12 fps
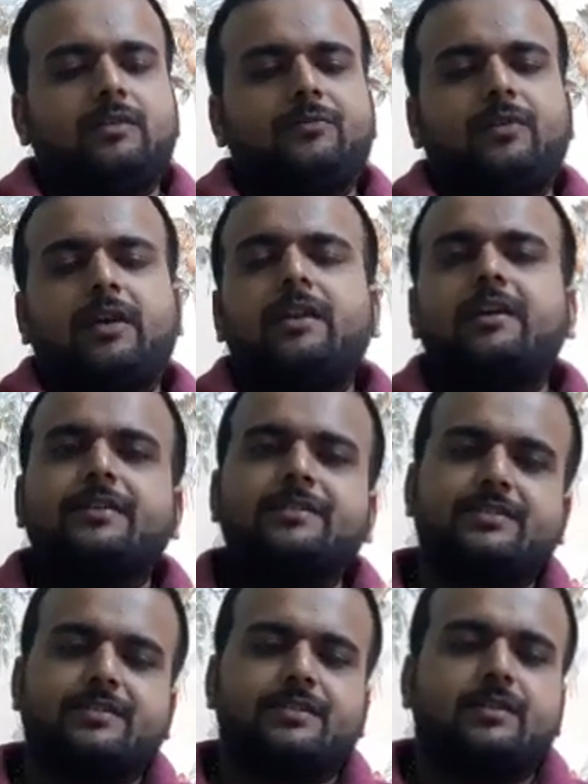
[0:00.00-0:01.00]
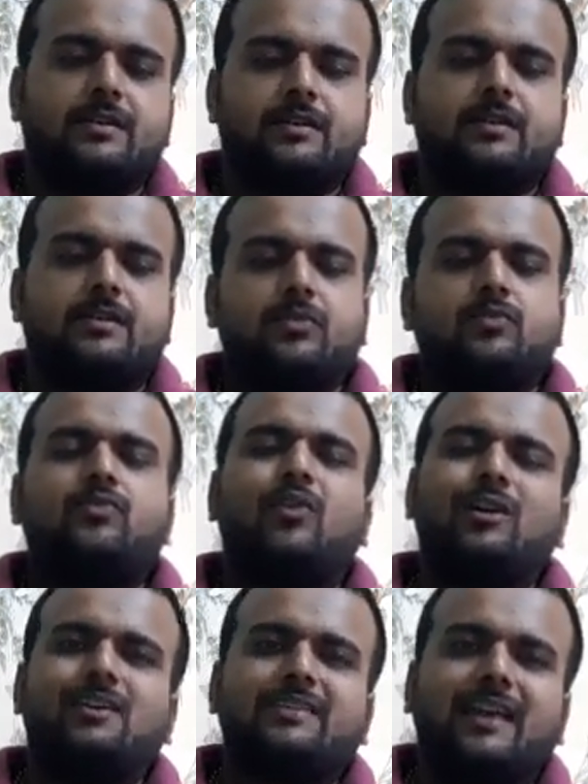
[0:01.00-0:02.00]
various
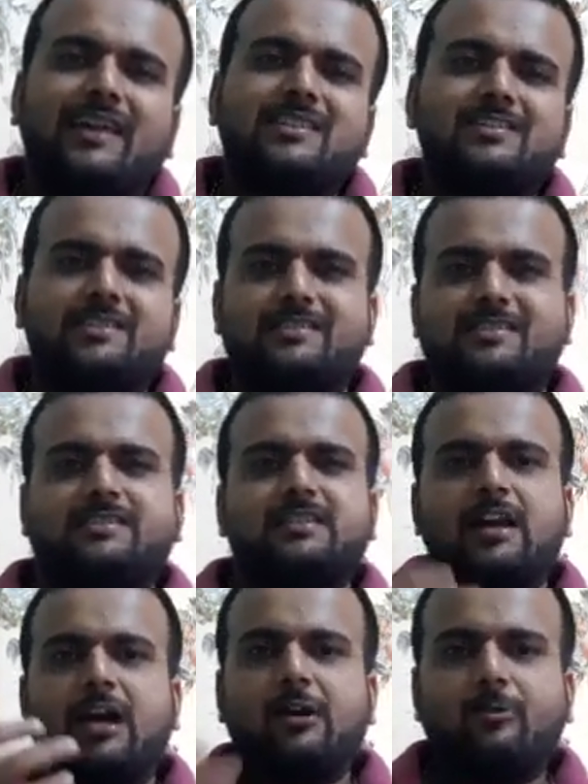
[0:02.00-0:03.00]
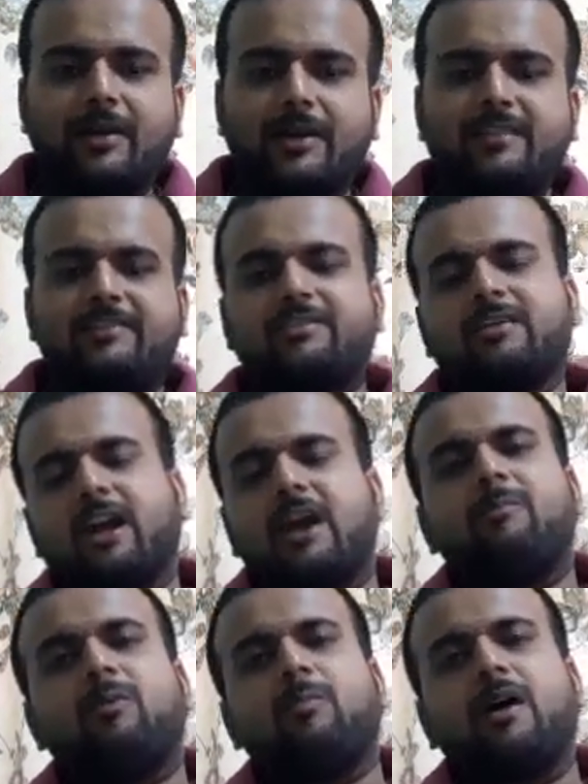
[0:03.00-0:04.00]
fallen angels have been
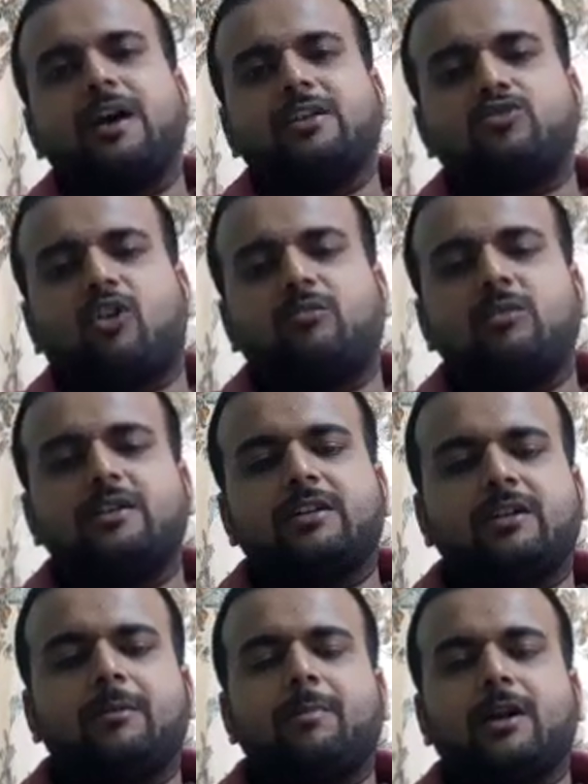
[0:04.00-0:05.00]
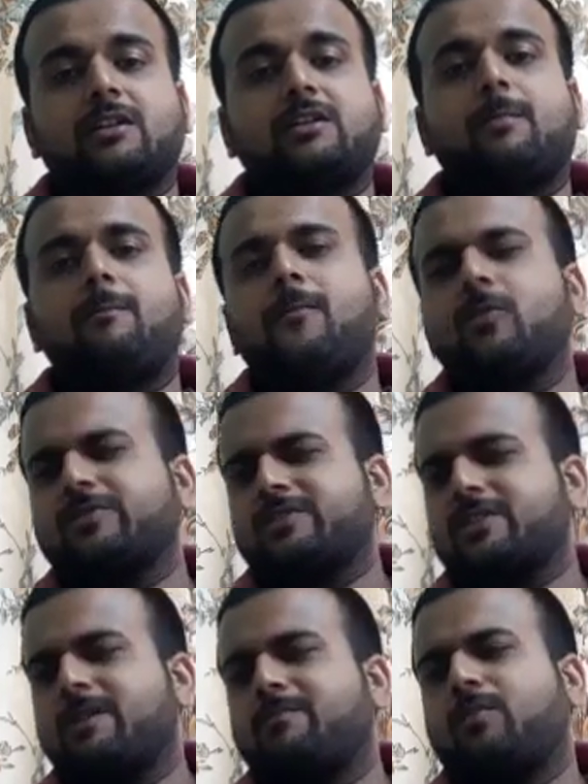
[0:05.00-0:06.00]
described by John Milton, but the most
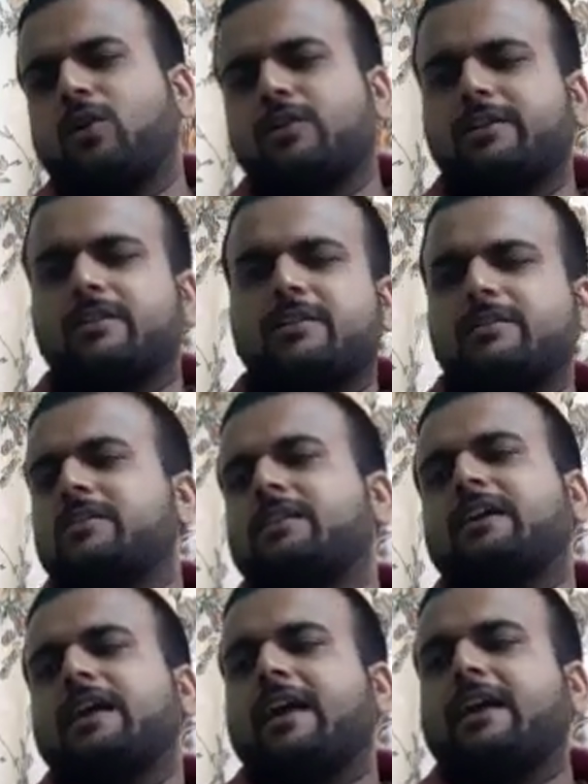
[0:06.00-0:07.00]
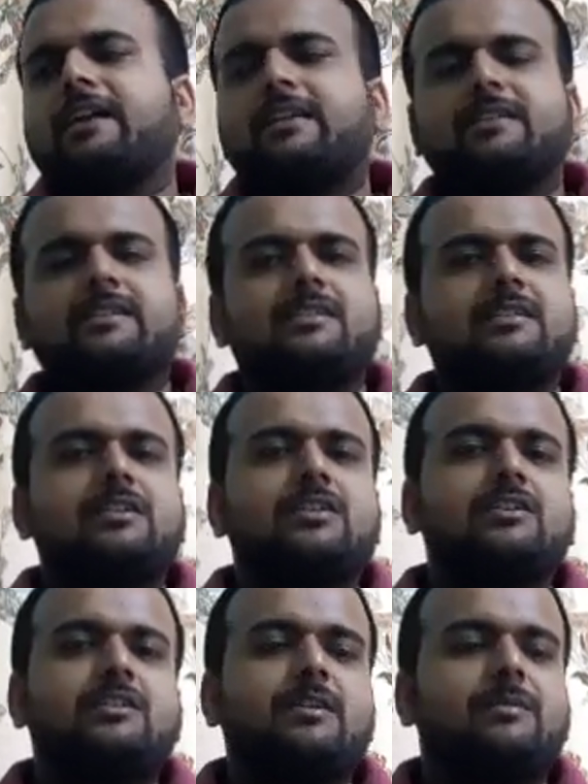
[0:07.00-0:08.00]
important character
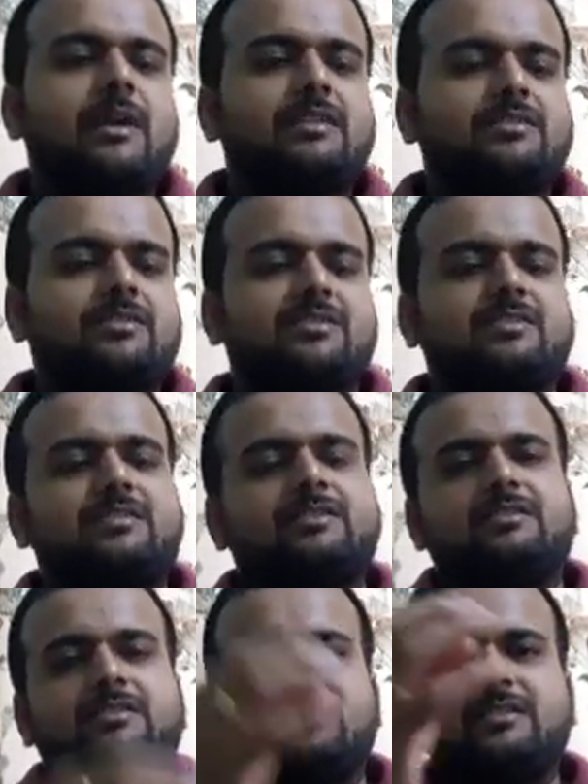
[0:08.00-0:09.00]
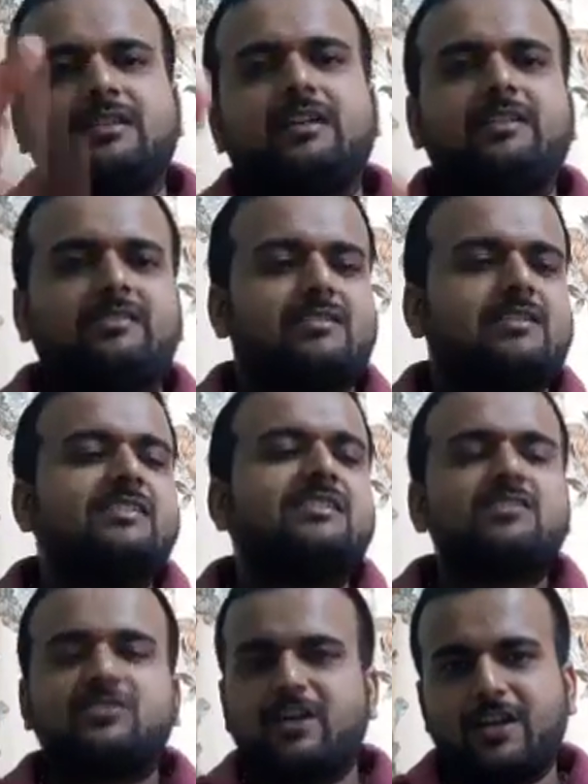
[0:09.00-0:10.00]
remains is
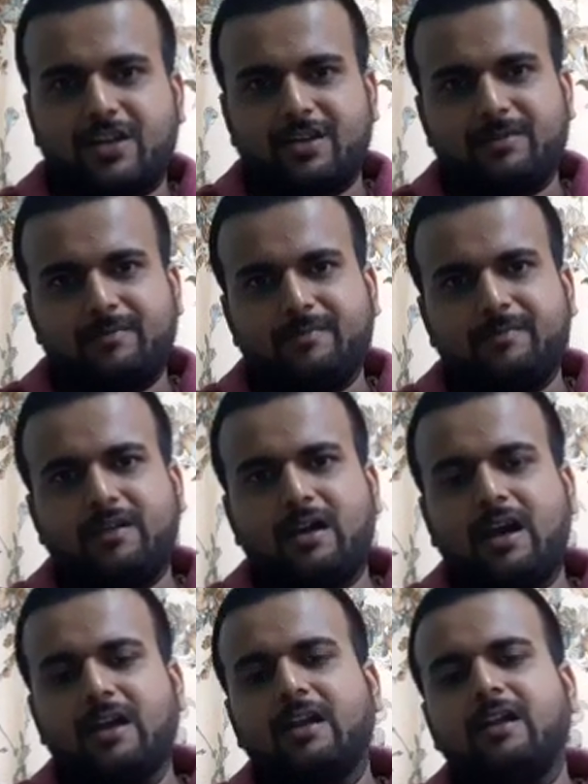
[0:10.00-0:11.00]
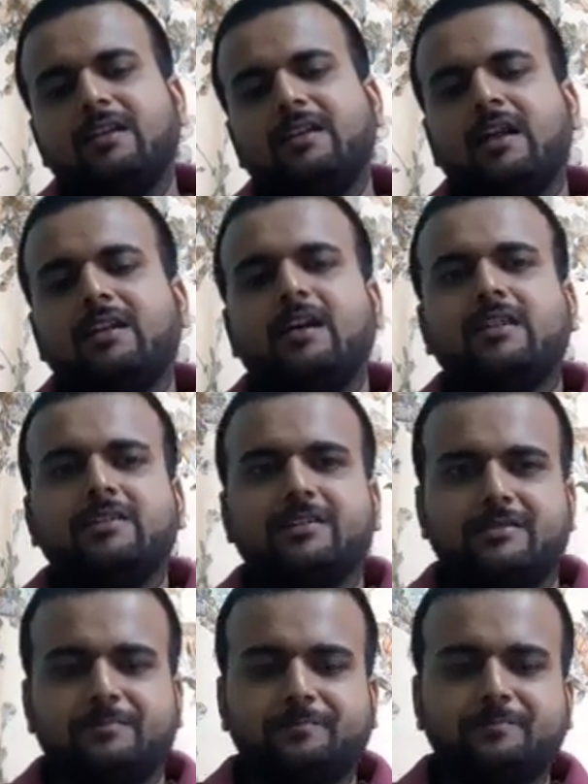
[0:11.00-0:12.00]
Satan and none other.